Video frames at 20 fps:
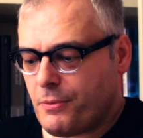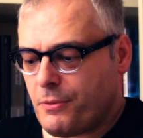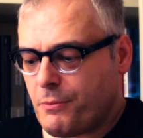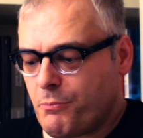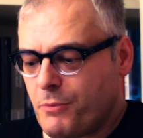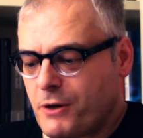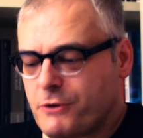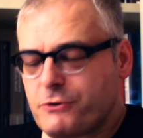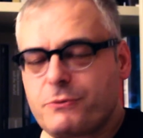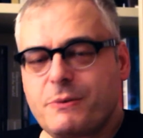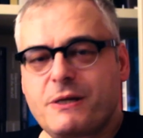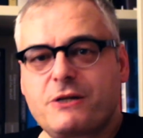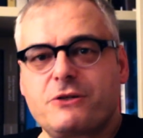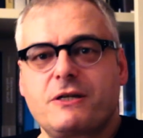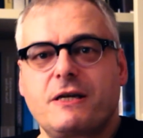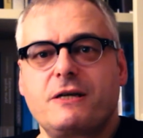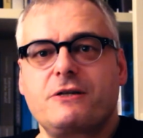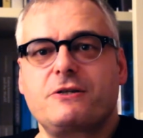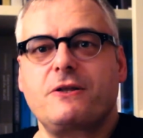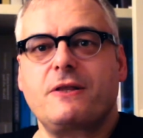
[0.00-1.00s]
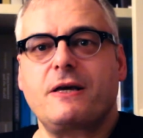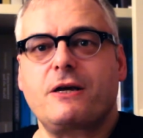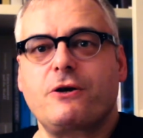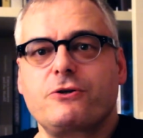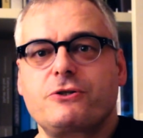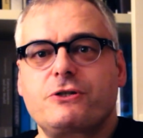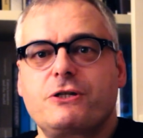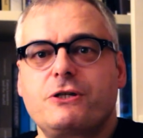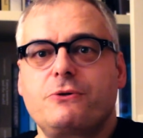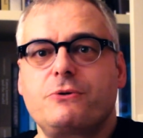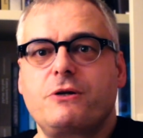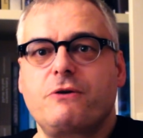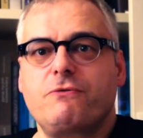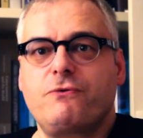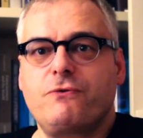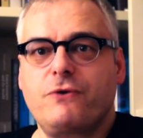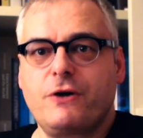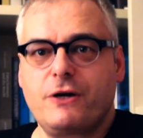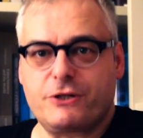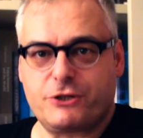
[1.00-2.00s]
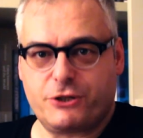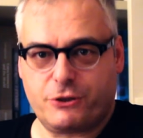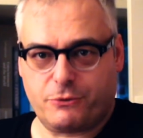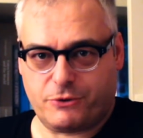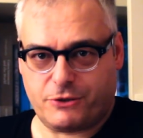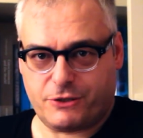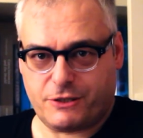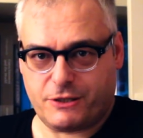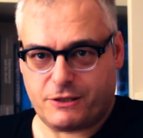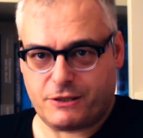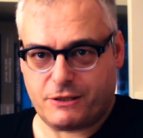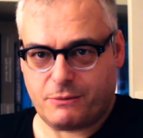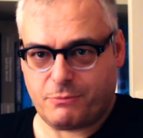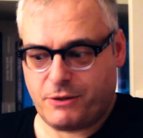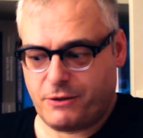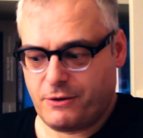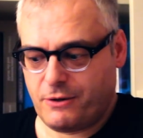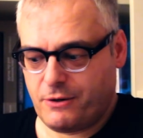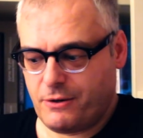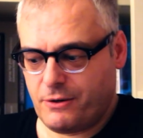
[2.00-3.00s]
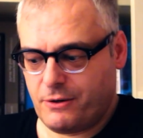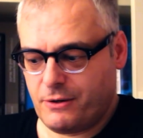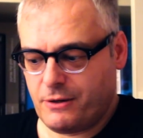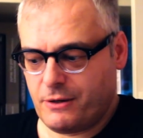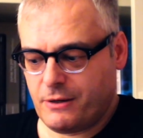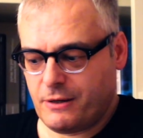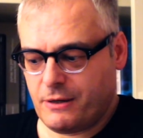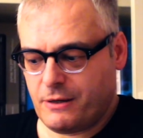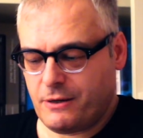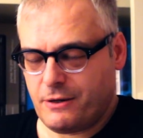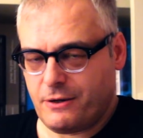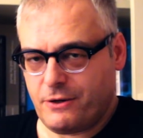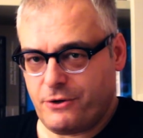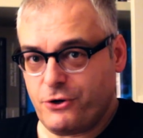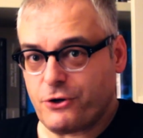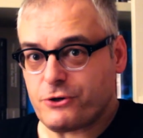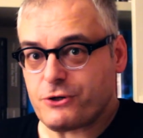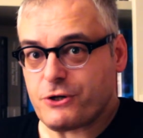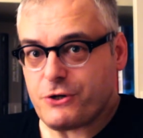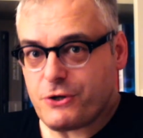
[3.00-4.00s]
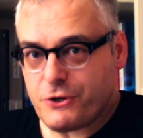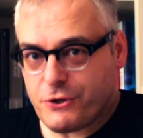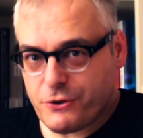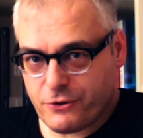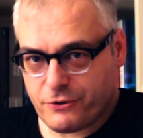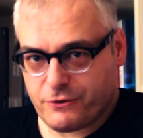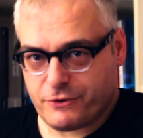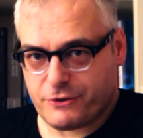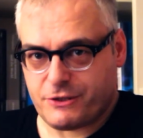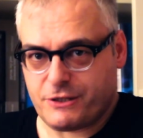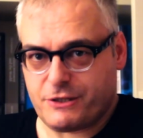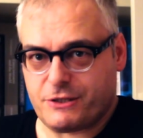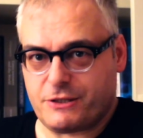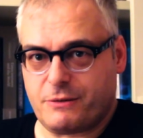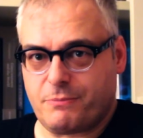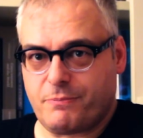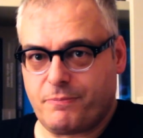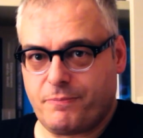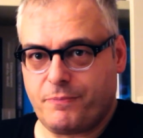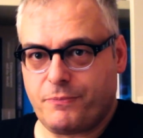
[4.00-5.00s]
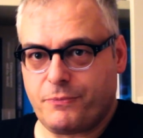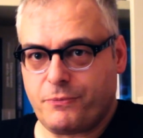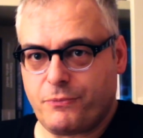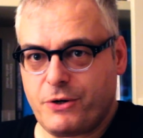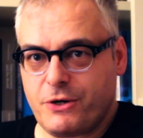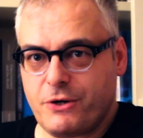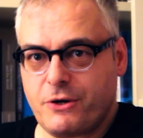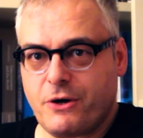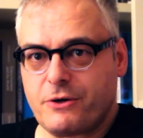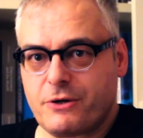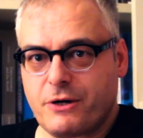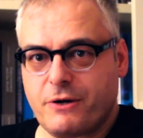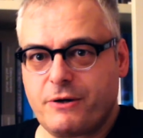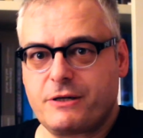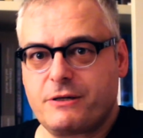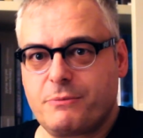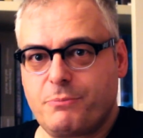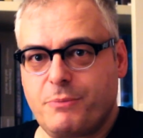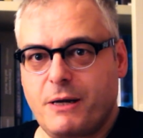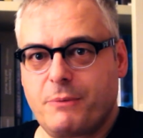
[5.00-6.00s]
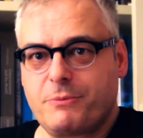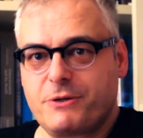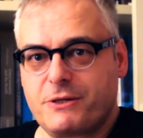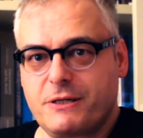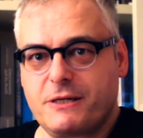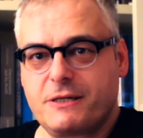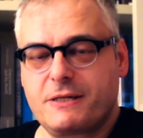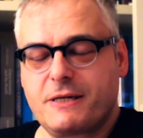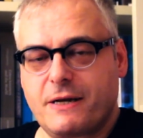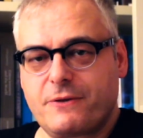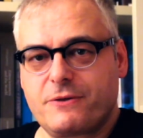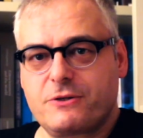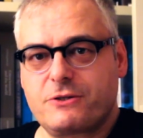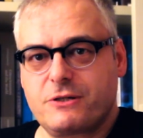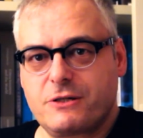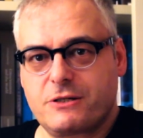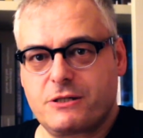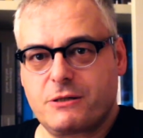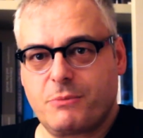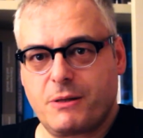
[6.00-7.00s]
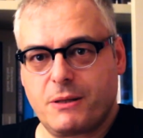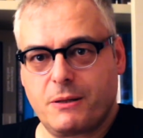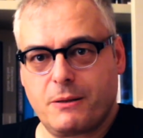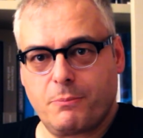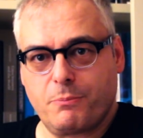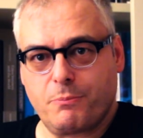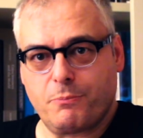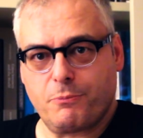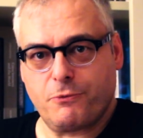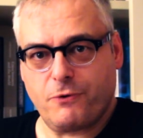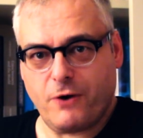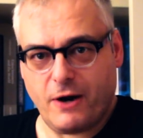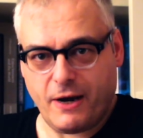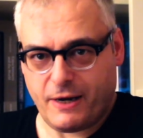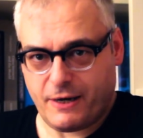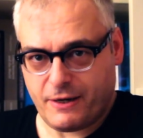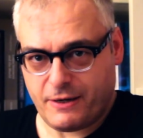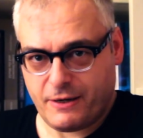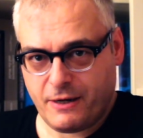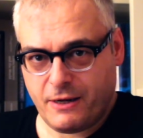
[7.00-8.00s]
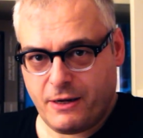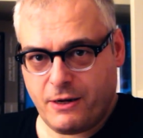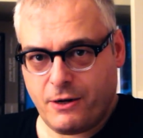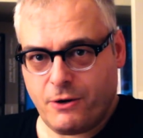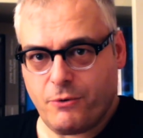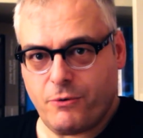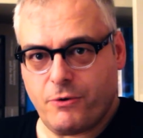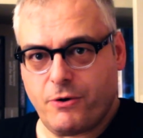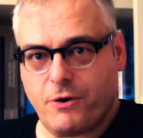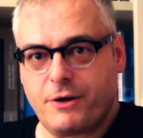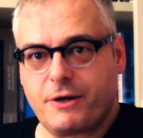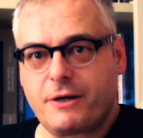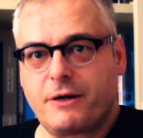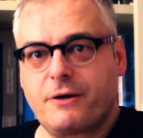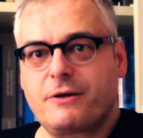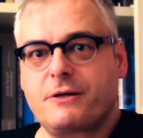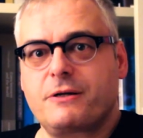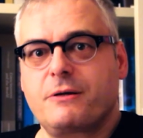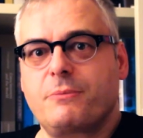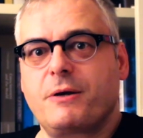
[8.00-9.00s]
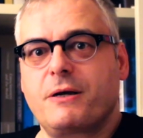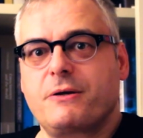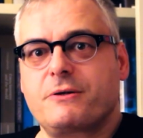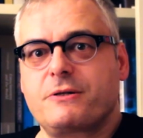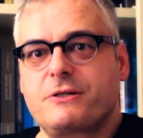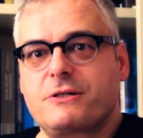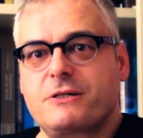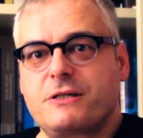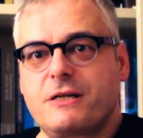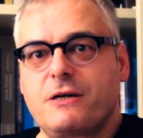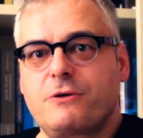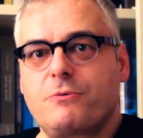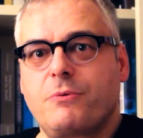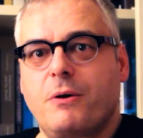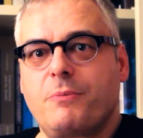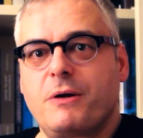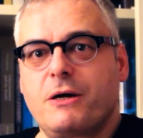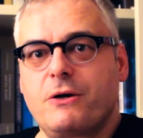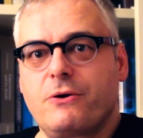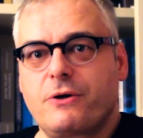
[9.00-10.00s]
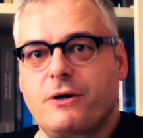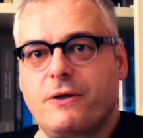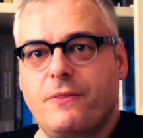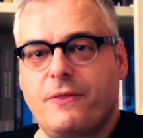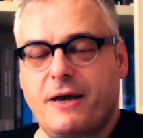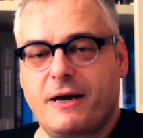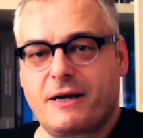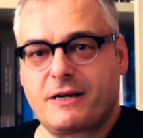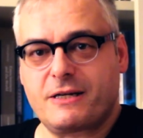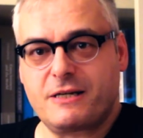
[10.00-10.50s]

the most we can say is that they constitute a virtual system, not a neural system. We're not going to be able to detect the system in the brain. We're only going to be able to see it when we look at the